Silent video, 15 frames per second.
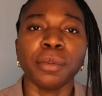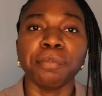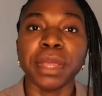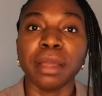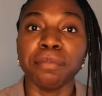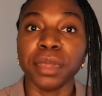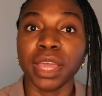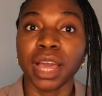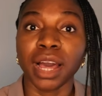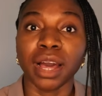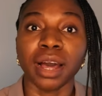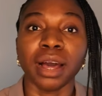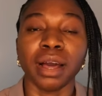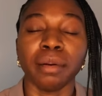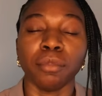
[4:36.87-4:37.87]
maybe
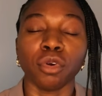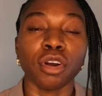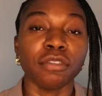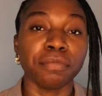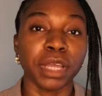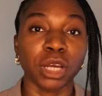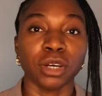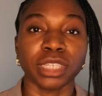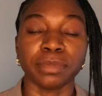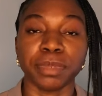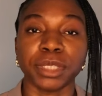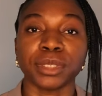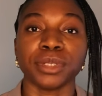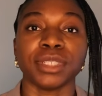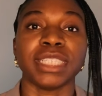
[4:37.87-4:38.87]
um, government
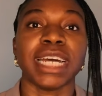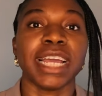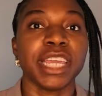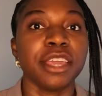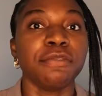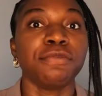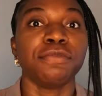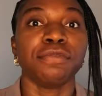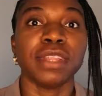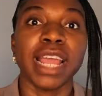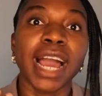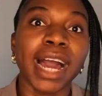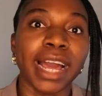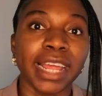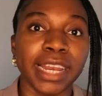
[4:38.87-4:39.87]
hospitals, that if
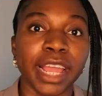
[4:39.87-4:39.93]
they are,